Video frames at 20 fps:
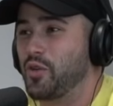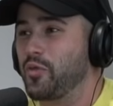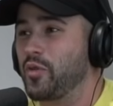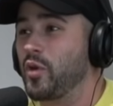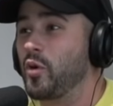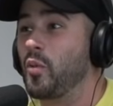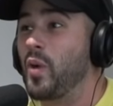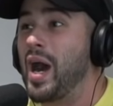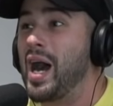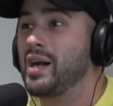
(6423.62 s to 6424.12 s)
for a
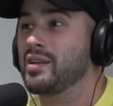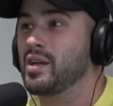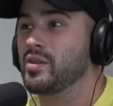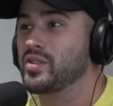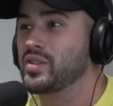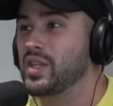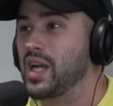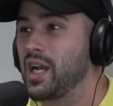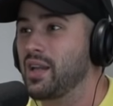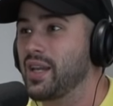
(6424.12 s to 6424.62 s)
while, I was
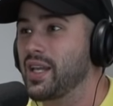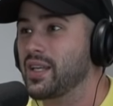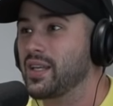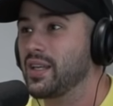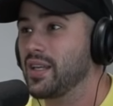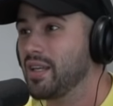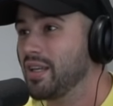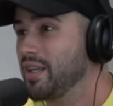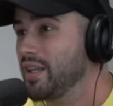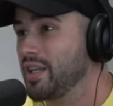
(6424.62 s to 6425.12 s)
just kind of like,
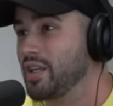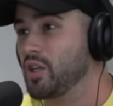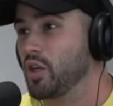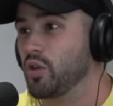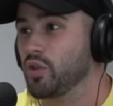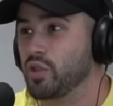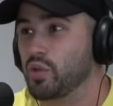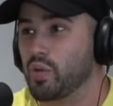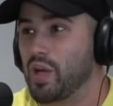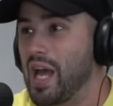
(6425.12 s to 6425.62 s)
you know,
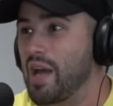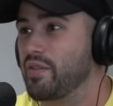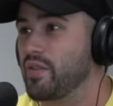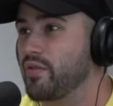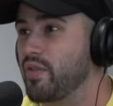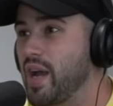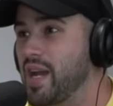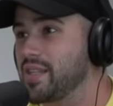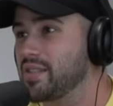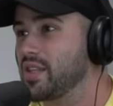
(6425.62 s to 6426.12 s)
you would have
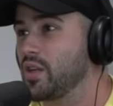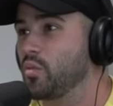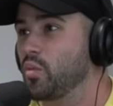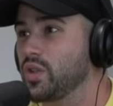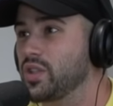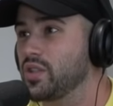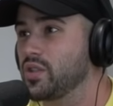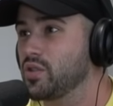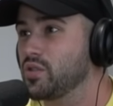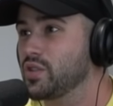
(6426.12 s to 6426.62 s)
advice on what
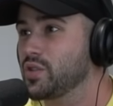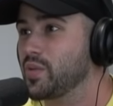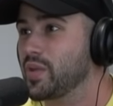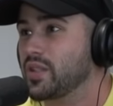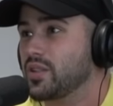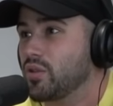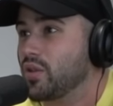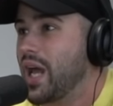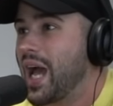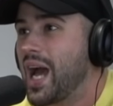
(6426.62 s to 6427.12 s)
to do. It's like,
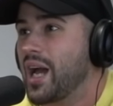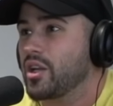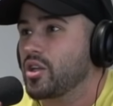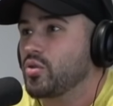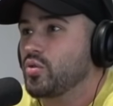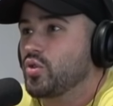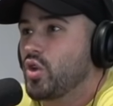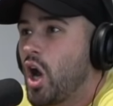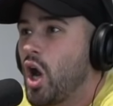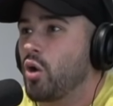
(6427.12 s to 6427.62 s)
dude, how do you
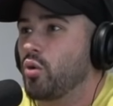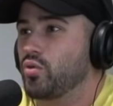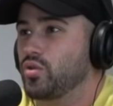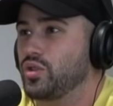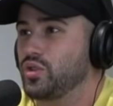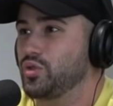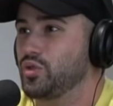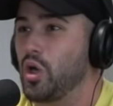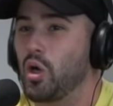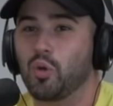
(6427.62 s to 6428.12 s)
know?
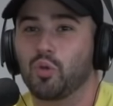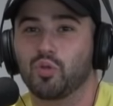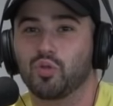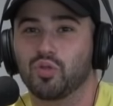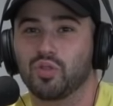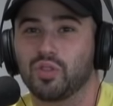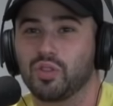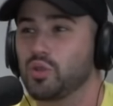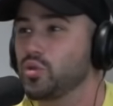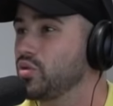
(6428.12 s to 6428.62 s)
You don't
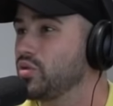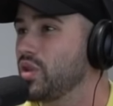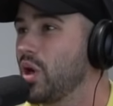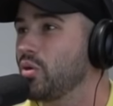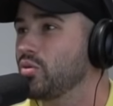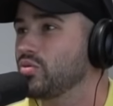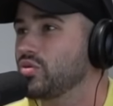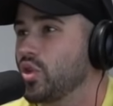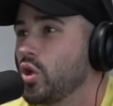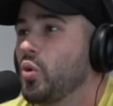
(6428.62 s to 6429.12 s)
you
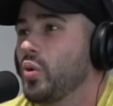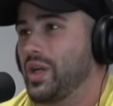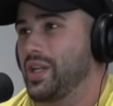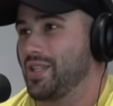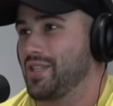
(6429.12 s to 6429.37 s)
don't do it.